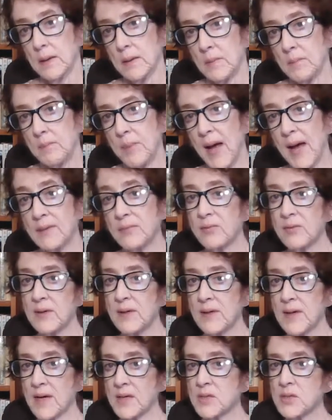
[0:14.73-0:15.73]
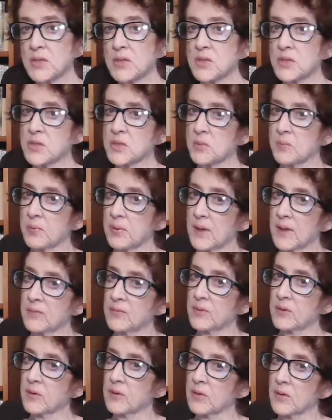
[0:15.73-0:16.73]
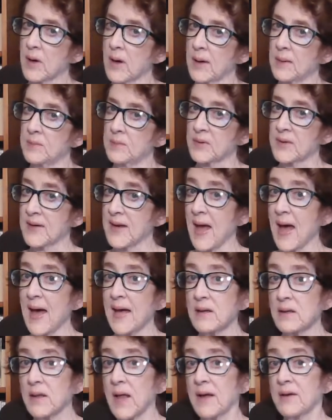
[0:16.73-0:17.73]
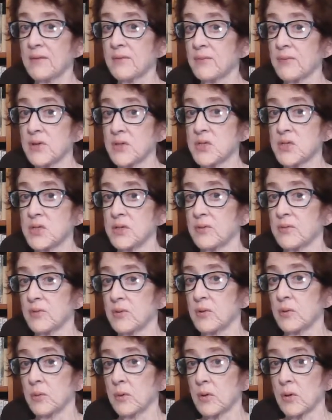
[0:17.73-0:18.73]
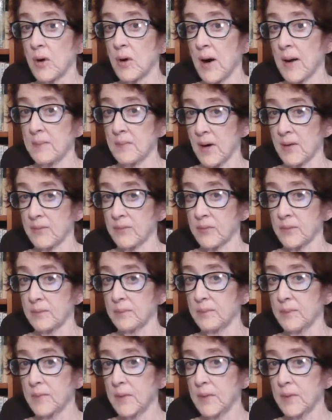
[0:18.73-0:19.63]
Past connections to present crimes can add a lot of richness to a crime novel.